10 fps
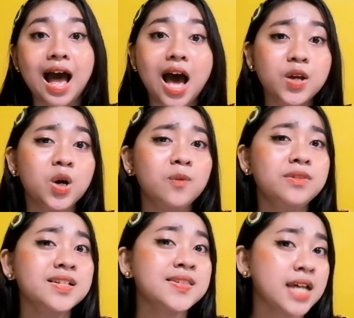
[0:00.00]
I hope
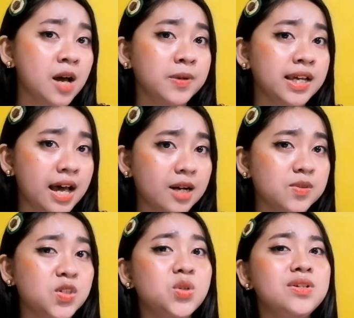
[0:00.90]
this topic
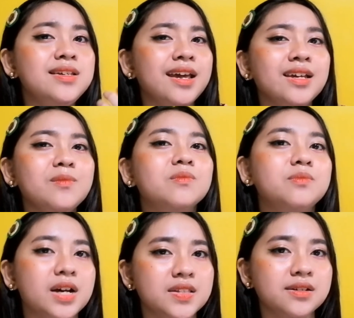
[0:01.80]
helps to gain
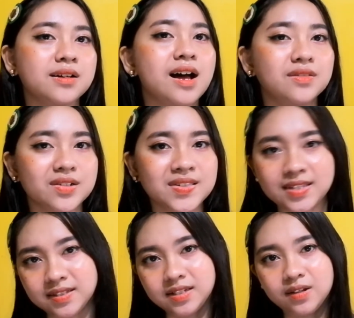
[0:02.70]
better
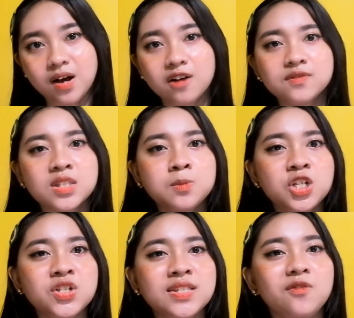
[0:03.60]
understanding of
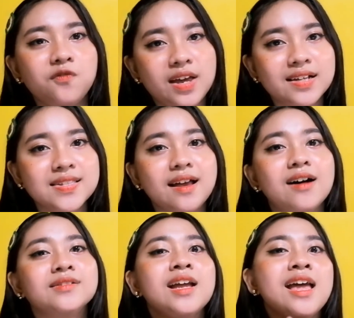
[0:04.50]
species effects
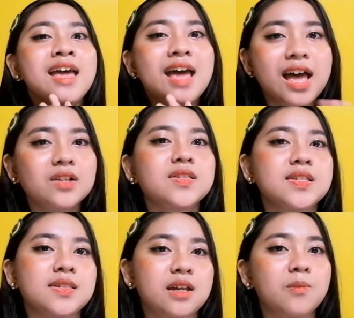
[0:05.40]
on
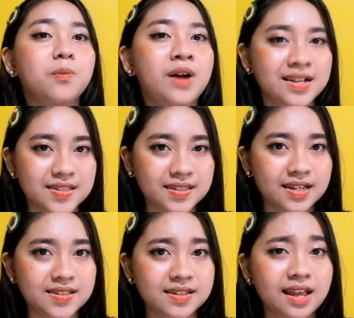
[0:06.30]
ecosystem
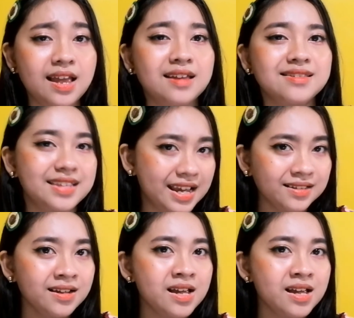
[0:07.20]
processes. Then,